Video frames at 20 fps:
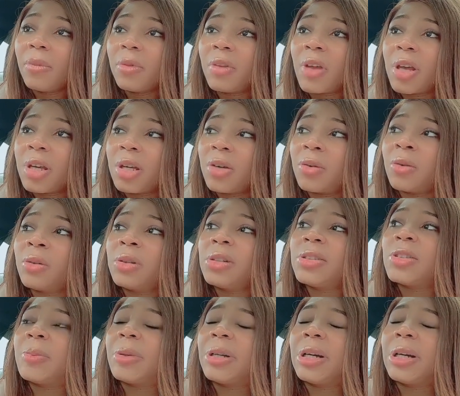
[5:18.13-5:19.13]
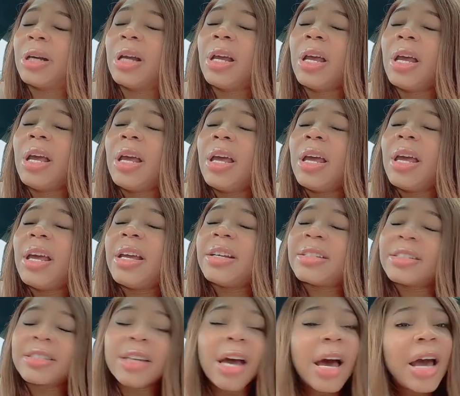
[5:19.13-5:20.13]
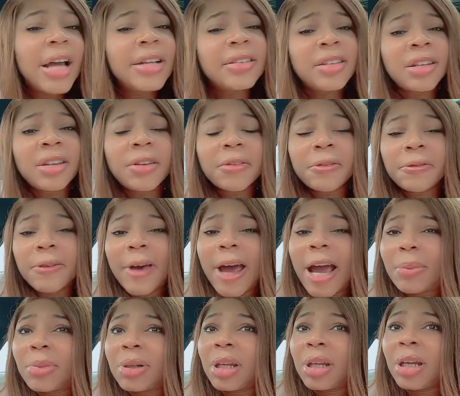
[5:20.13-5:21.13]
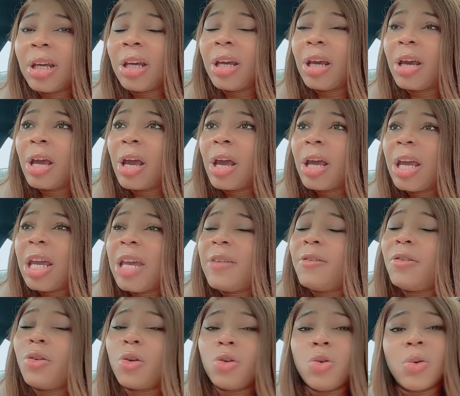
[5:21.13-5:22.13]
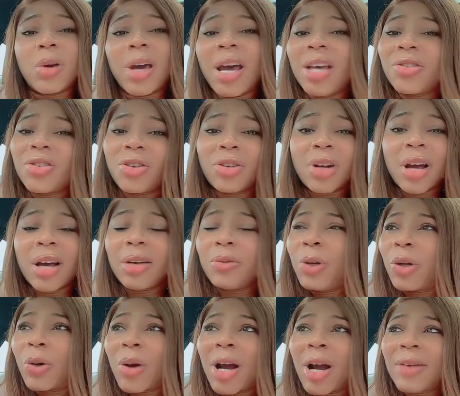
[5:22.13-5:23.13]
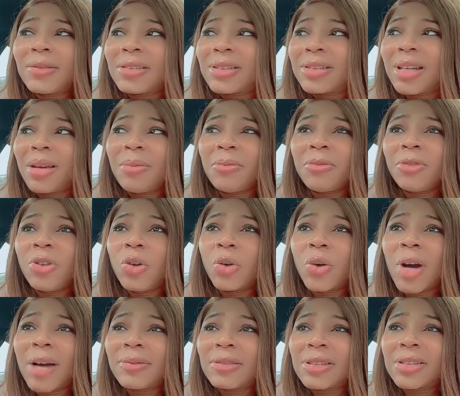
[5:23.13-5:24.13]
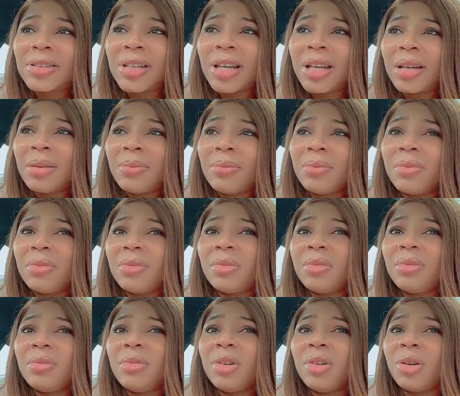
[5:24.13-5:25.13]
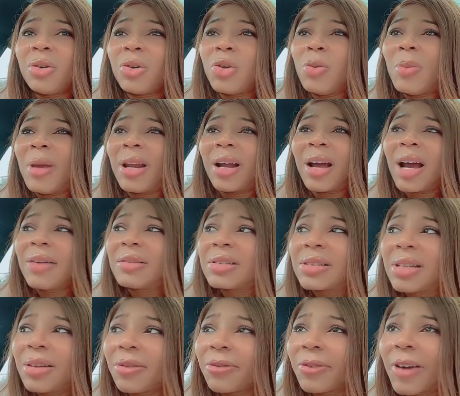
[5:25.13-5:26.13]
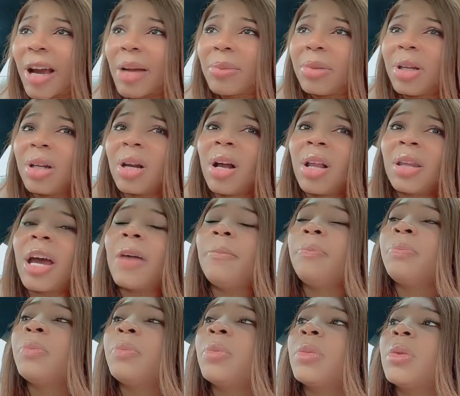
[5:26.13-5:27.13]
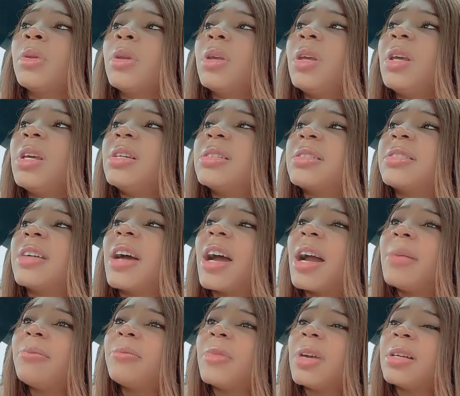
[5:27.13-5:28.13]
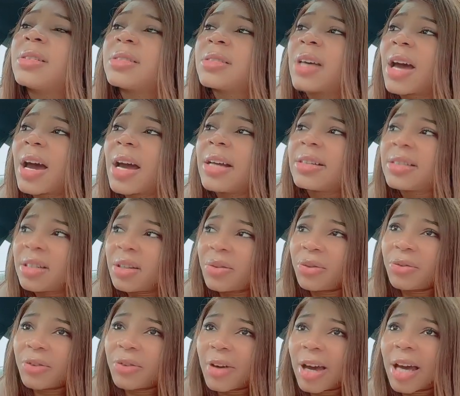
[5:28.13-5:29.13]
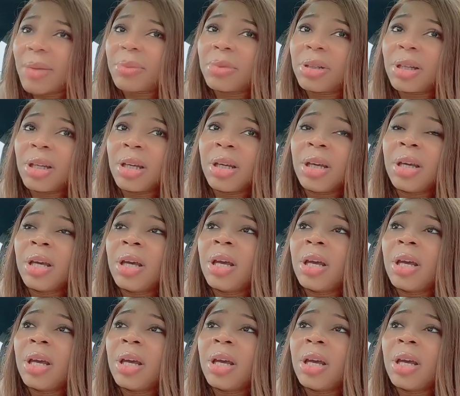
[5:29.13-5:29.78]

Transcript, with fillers: Thank you, Holy Spirit. It's tied to the family. Even though you guys are not, we don't have the same, you don't have the same, you know, you may not have the same family and all that. It's time, it's tied to the family.